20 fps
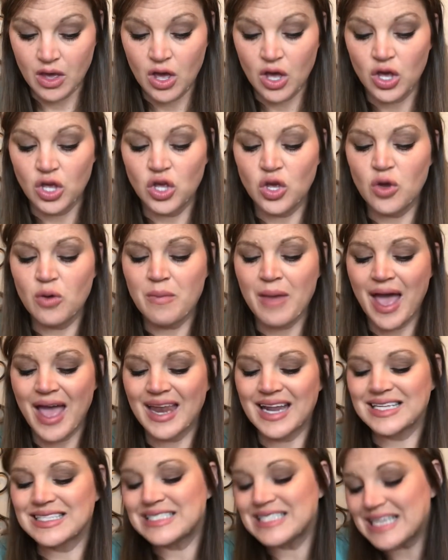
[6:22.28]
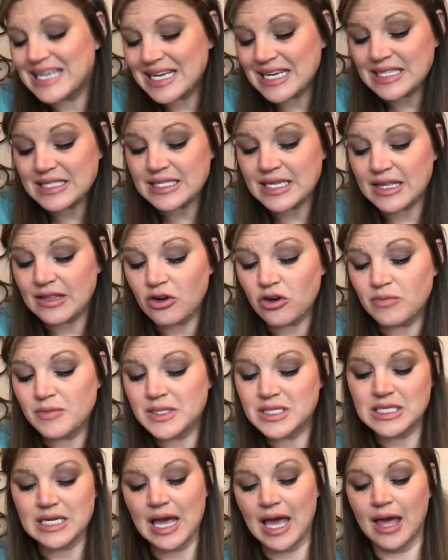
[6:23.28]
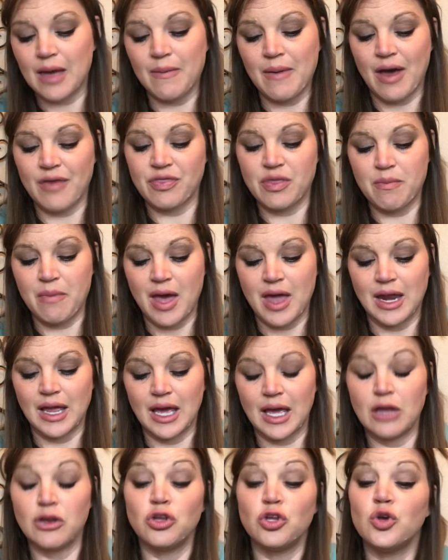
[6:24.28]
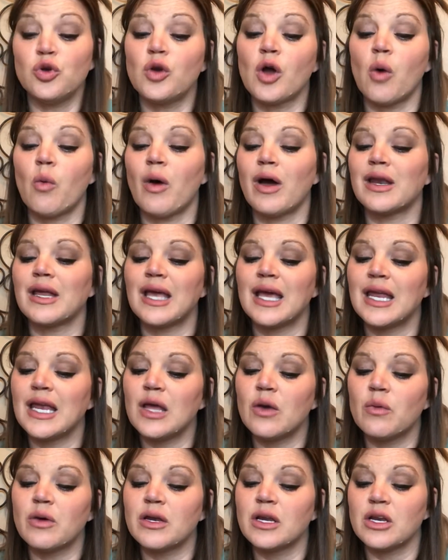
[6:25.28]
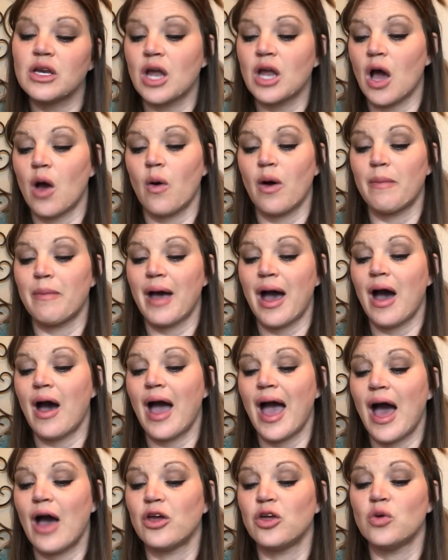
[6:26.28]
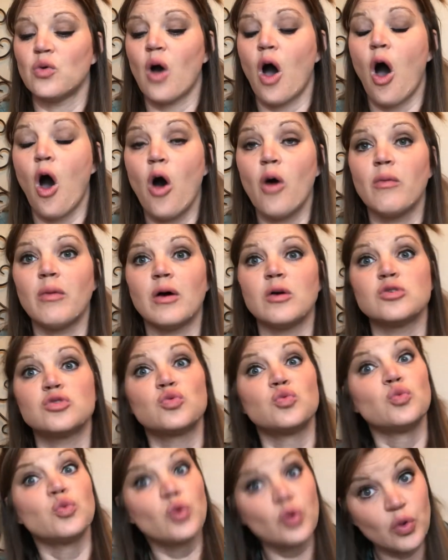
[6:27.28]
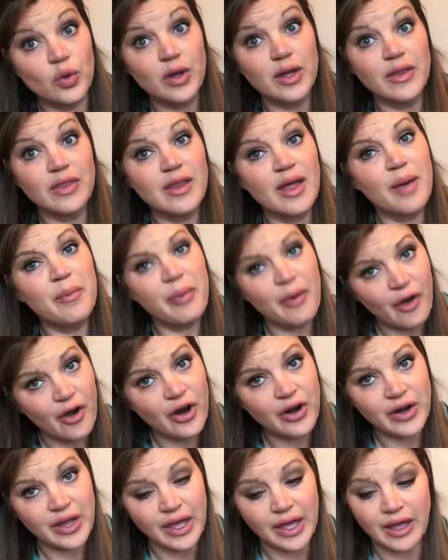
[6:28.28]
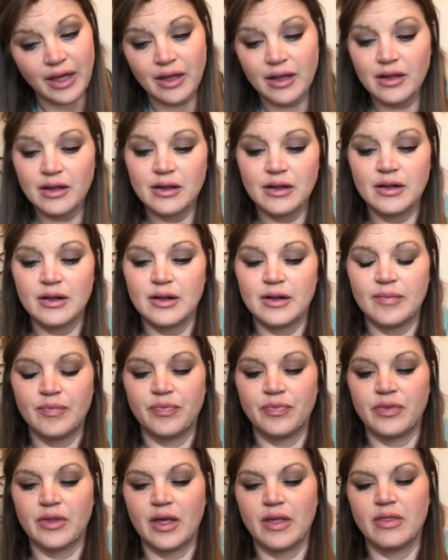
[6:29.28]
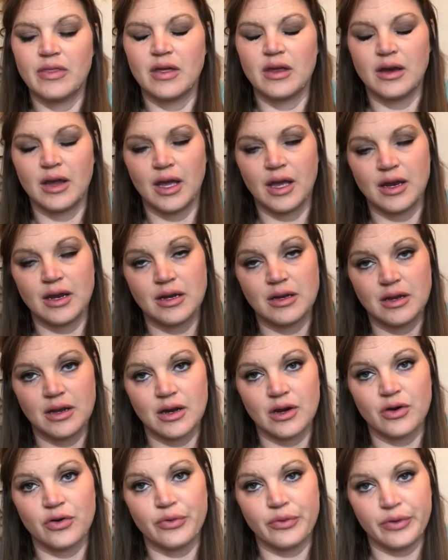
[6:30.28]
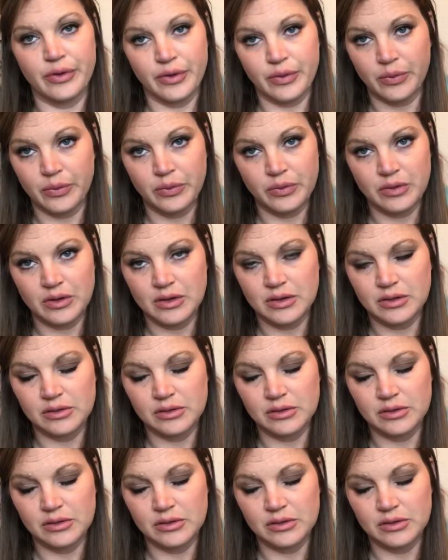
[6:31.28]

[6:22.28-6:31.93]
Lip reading: You made a teensy little mistake about the bunny, and you don't want anyone to know about how you almost ruined the party. The Nana did a groan.